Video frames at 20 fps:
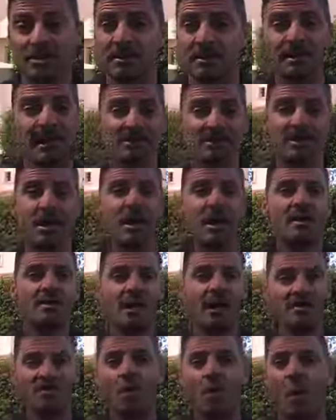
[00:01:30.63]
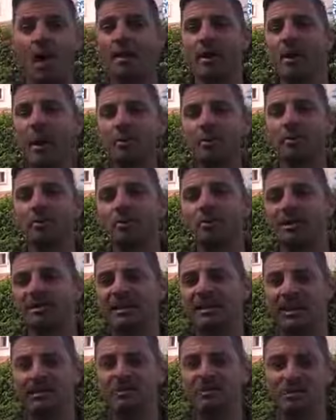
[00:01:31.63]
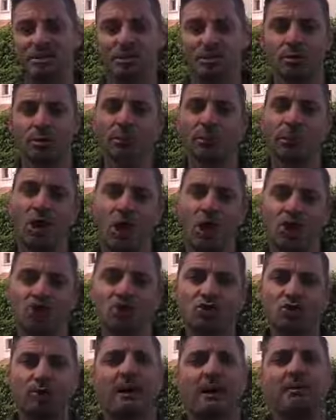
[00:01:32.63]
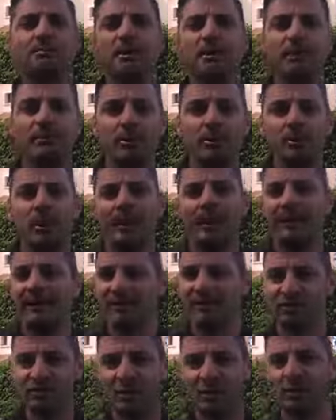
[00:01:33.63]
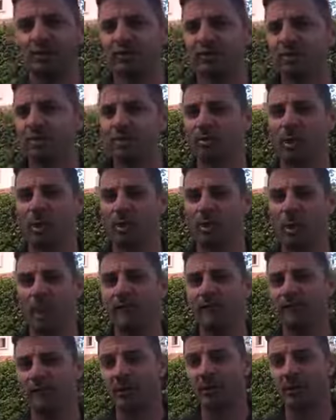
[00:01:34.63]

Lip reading: I mean, that's quite common. We tend to attract people like ourselves into our life,